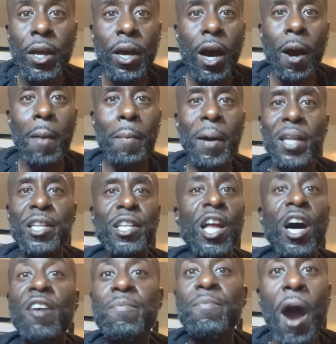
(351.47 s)
a
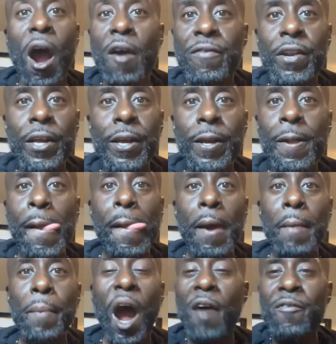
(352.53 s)
love poverty,
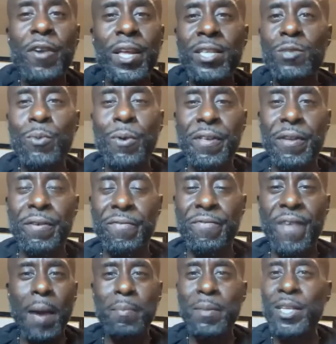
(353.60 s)
poverties within the
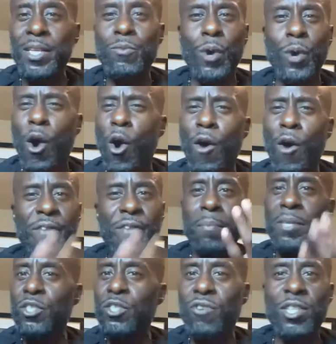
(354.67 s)
families where all
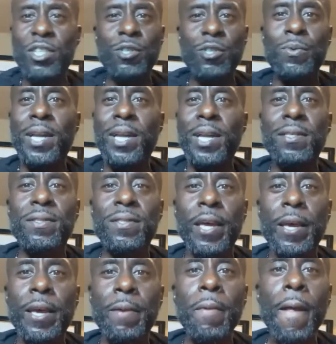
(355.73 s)
family structures were not the
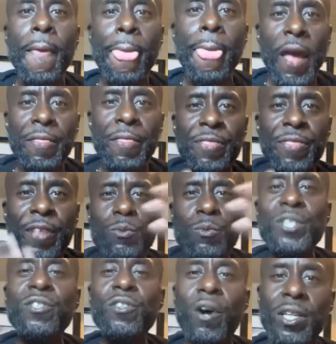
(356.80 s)
same. And thus
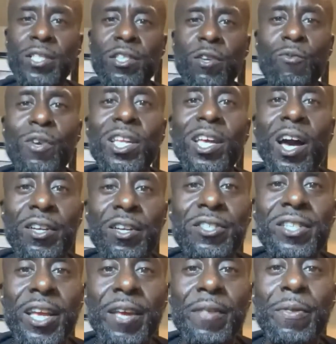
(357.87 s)
we started to really
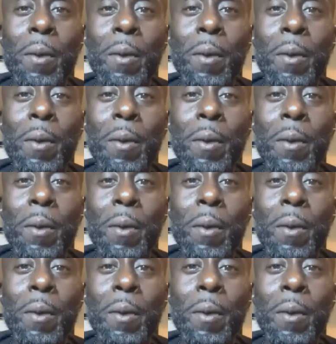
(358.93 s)
understand